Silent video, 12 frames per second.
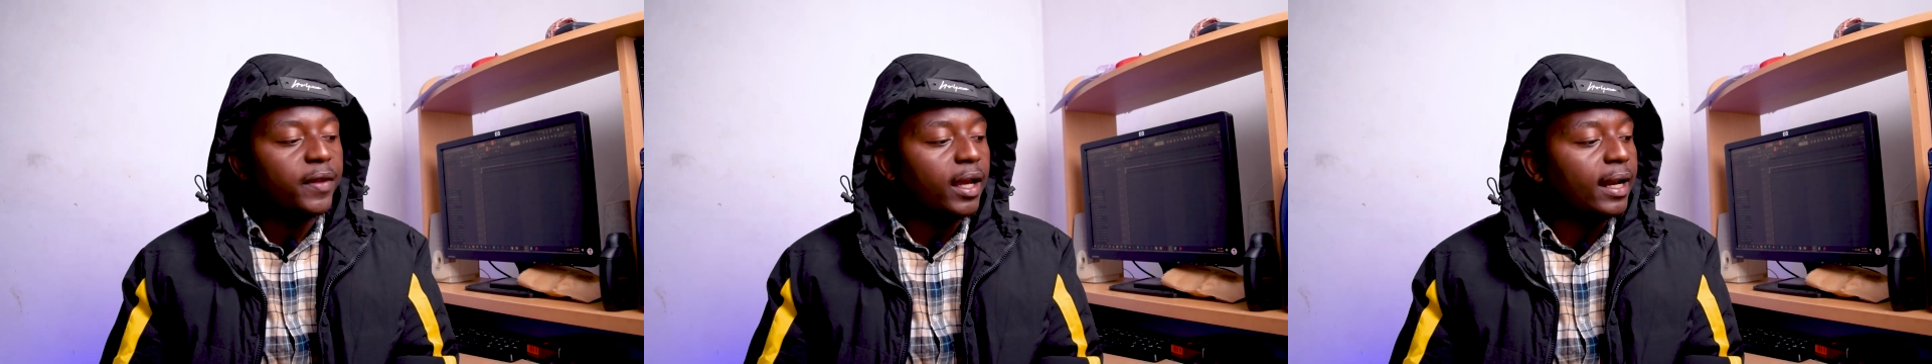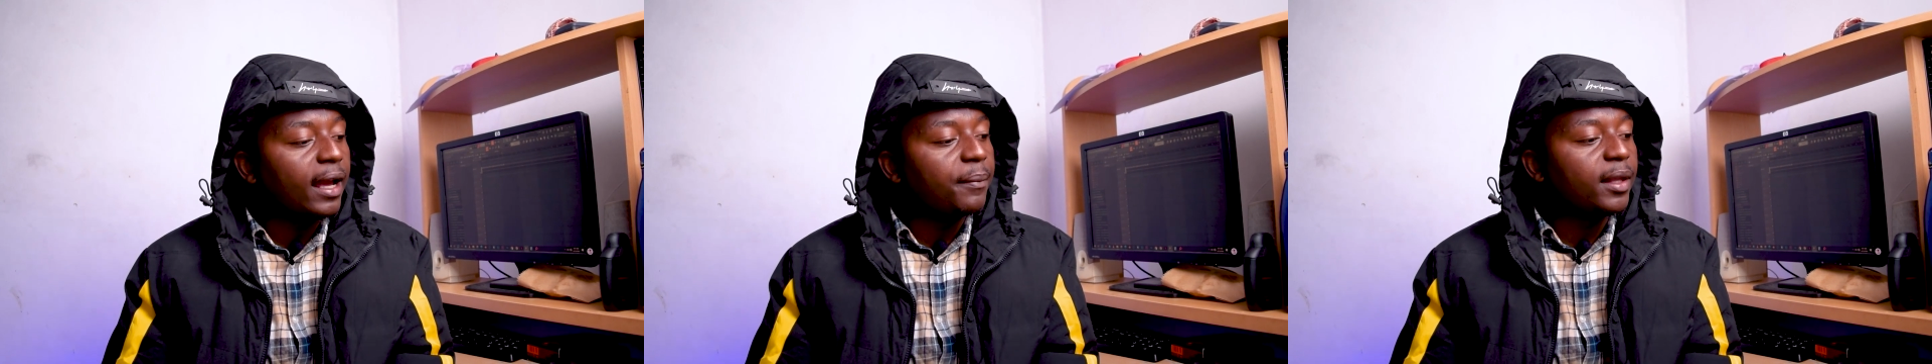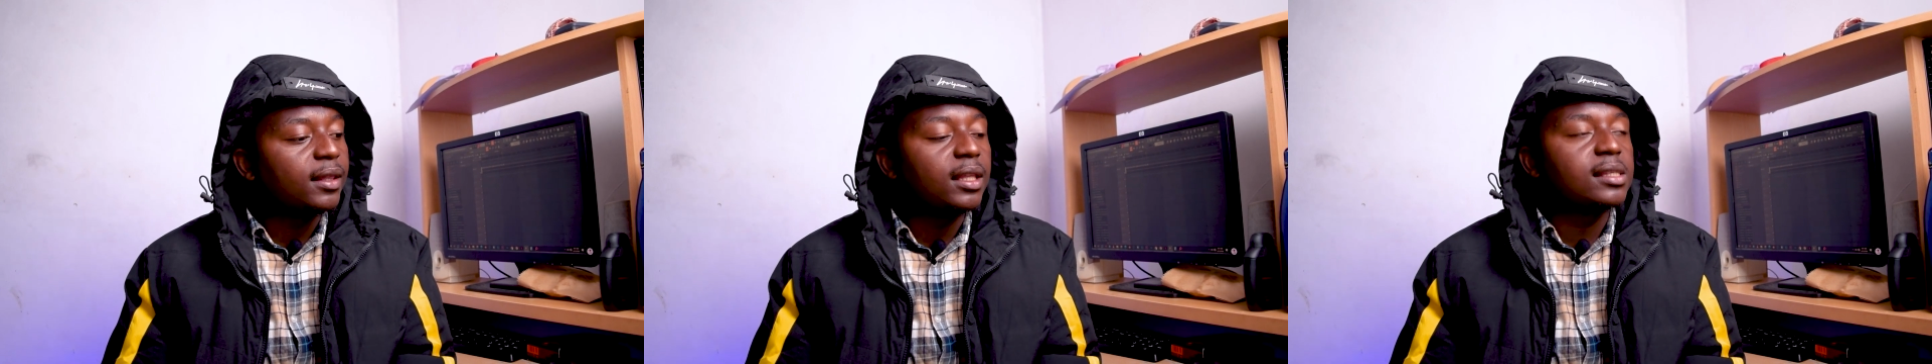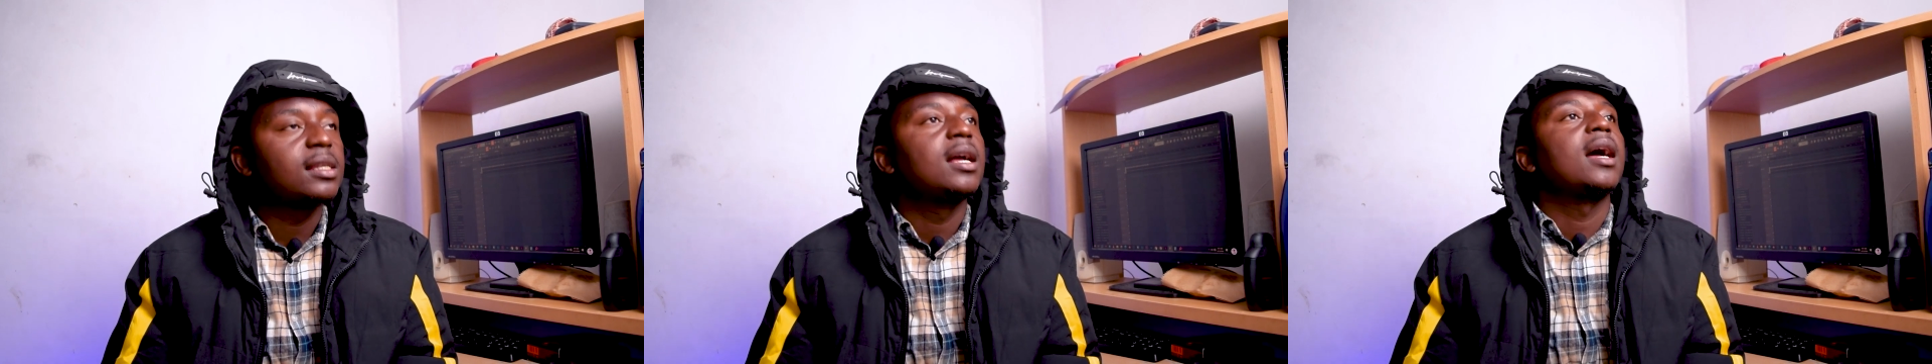and I meet
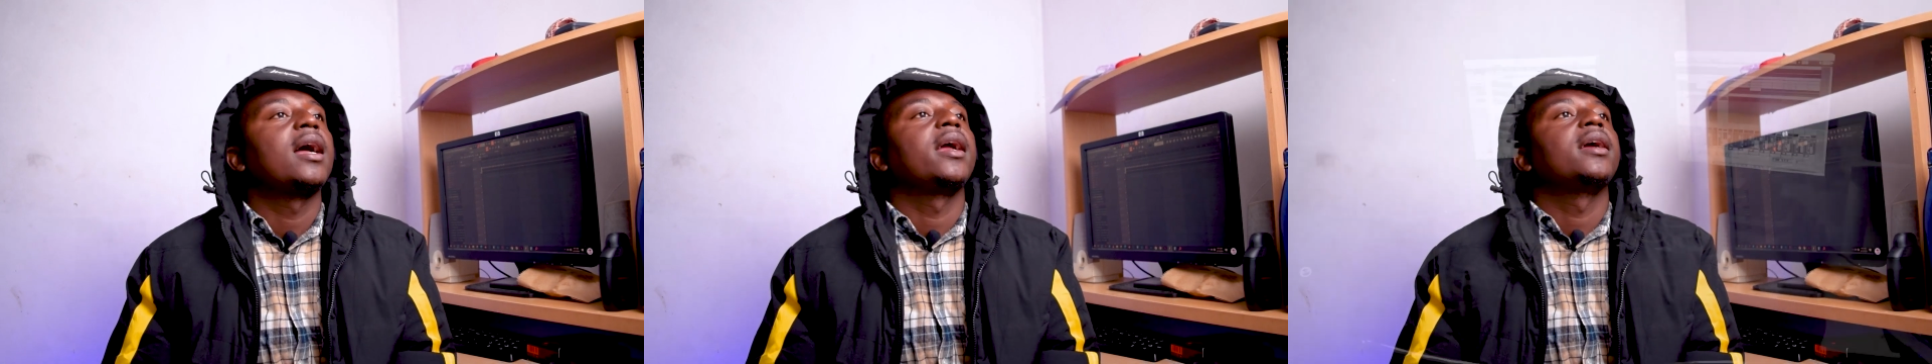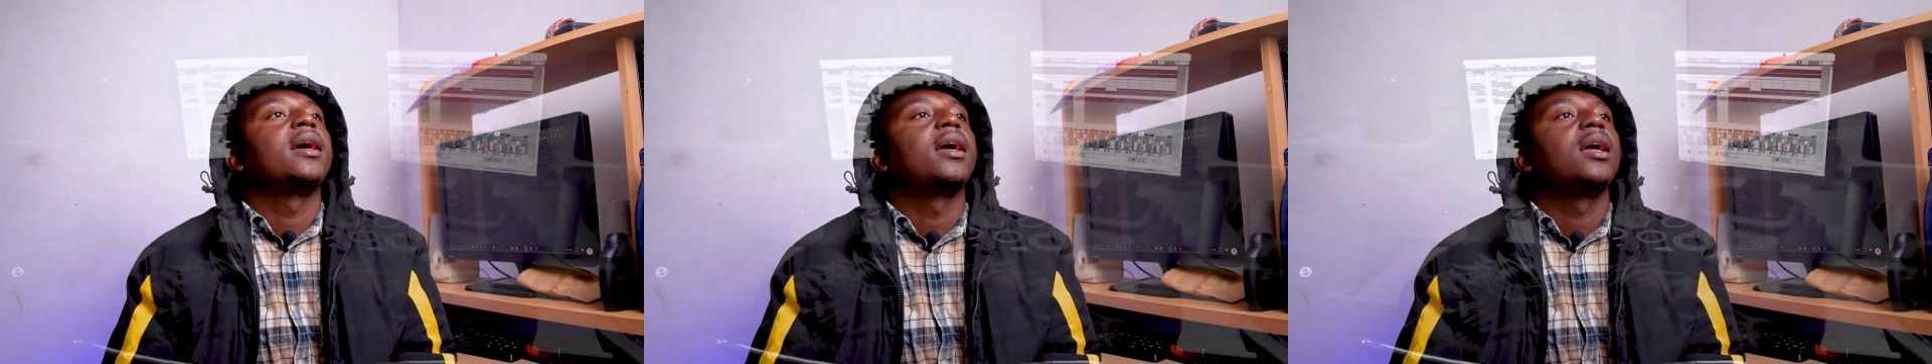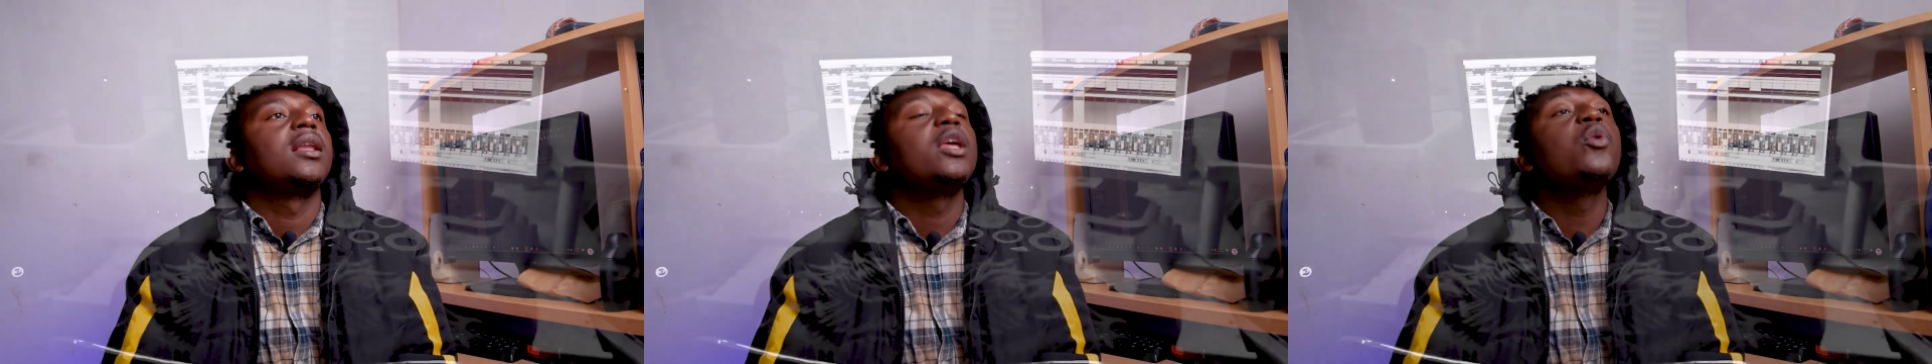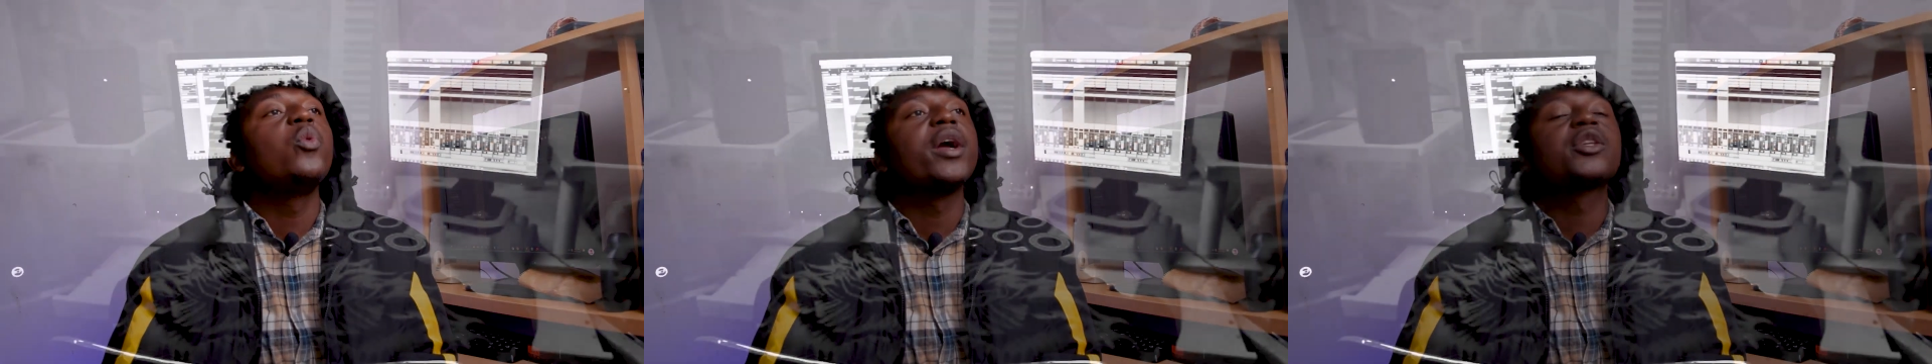this guy, and
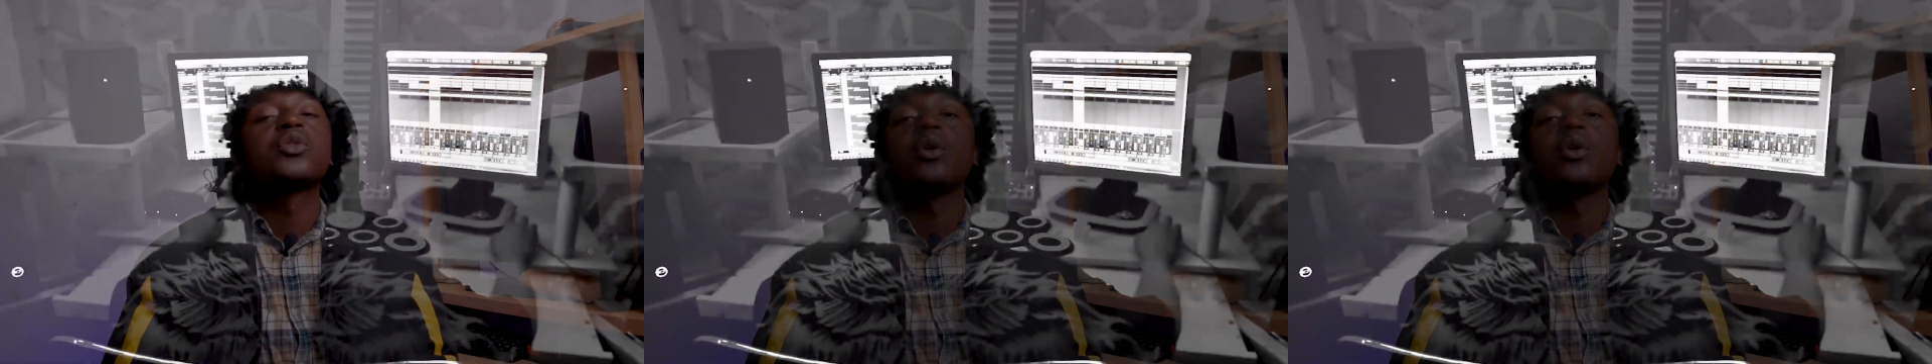he works